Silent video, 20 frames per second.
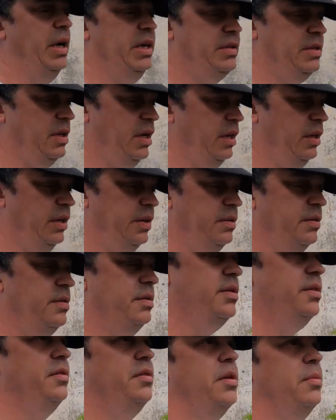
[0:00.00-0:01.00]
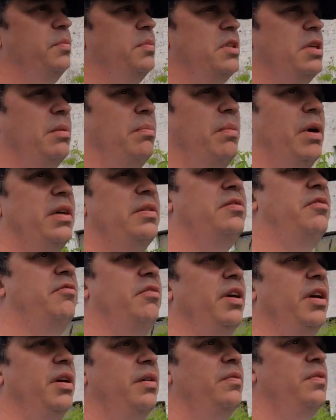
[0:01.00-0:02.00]
mass killings and dumped in mass
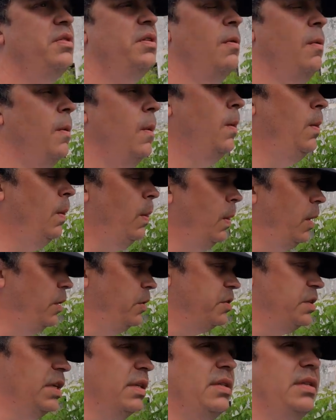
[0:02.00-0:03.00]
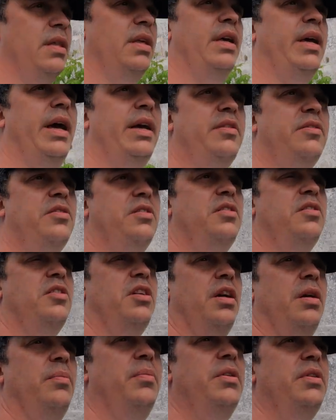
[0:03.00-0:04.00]
graves or sent to the gas
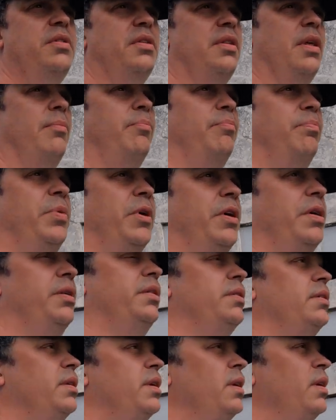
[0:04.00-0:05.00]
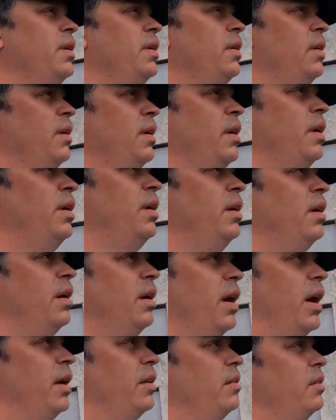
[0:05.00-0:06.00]
chambers and then burned.
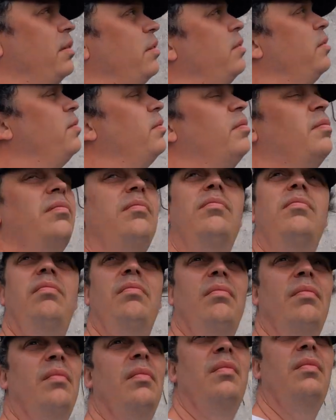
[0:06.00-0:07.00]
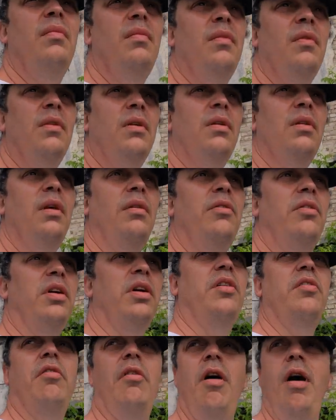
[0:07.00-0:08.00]
And their
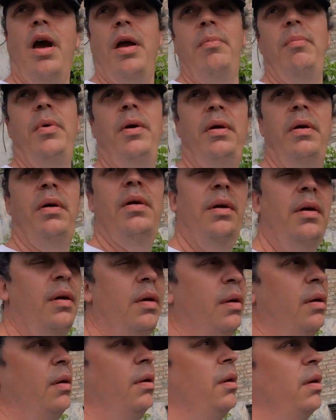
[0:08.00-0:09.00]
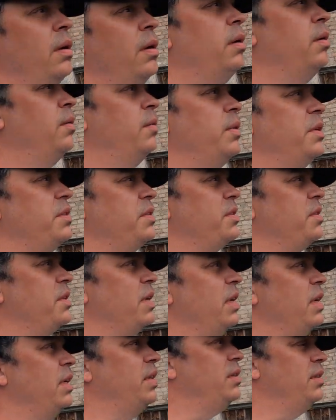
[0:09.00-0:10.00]
only crime
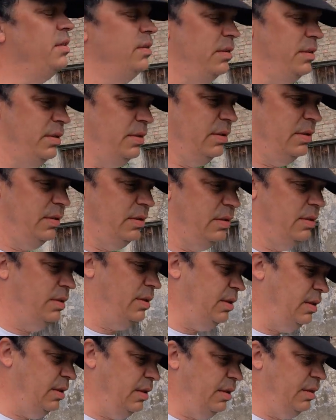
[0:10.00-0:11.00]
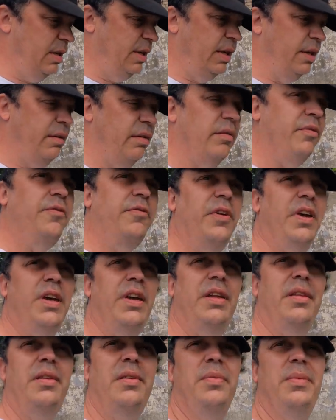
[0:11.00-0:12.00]
was. Uh, they didn't fit
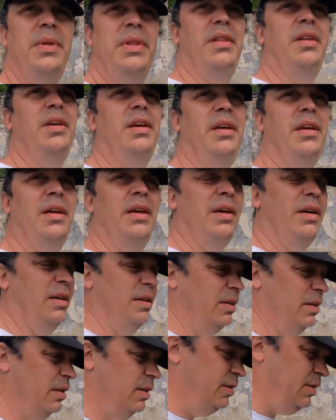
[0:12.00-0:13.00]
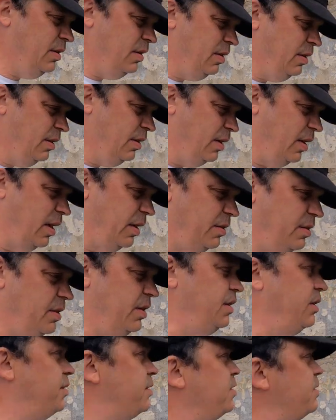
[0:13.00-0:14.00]
in with the uh,
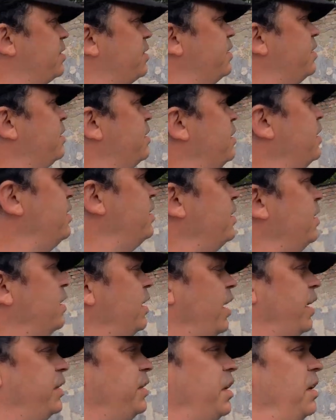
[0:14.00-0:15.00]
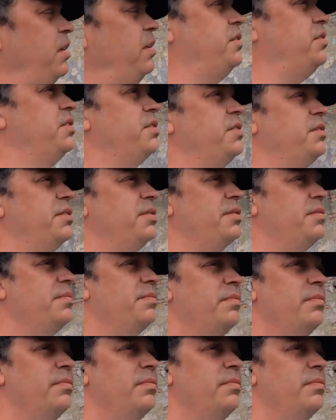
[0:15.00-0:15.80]
Nazis' ideologies.